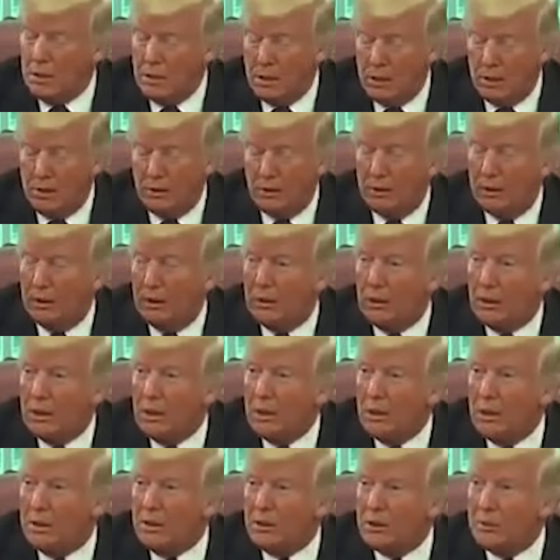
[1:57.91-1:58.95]

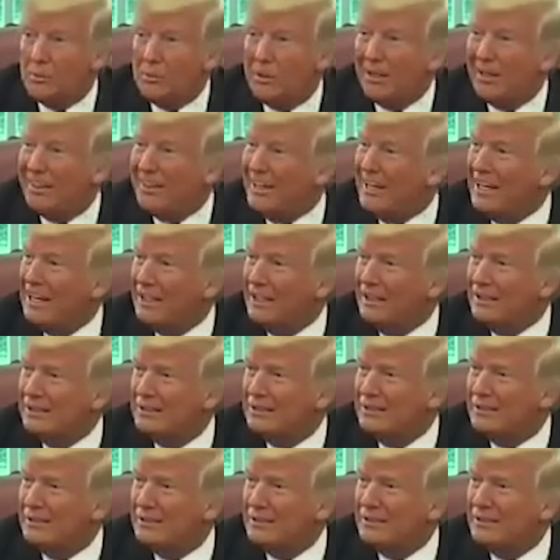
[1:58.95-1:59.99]
It's a big thing.
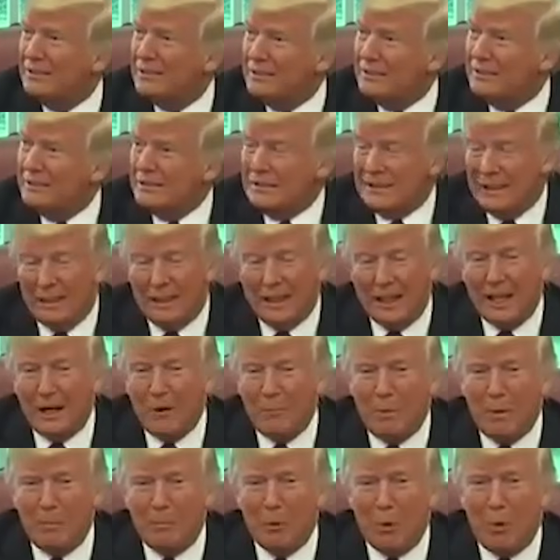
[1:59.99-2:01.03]
A lot
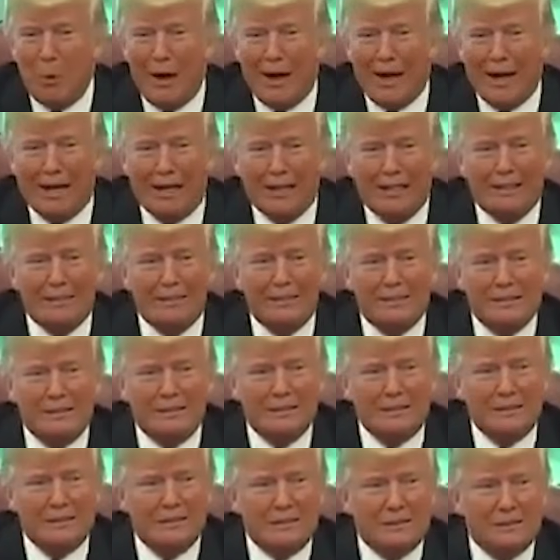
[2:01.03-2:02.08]
of people waiting.
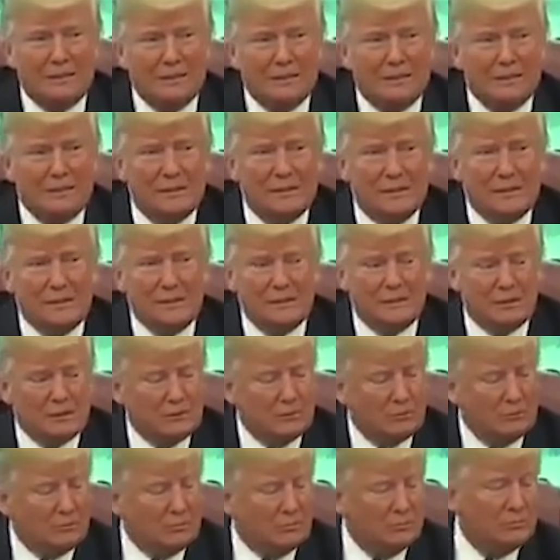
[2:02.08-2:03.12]
Introducing
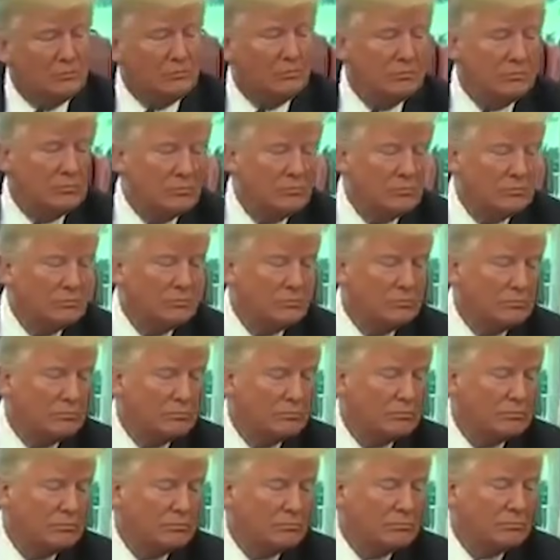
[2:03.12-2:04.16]
President
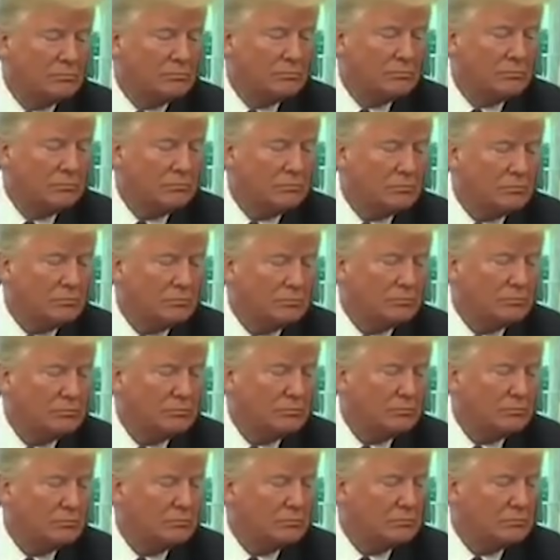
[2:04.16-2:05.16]
Kenya Miata.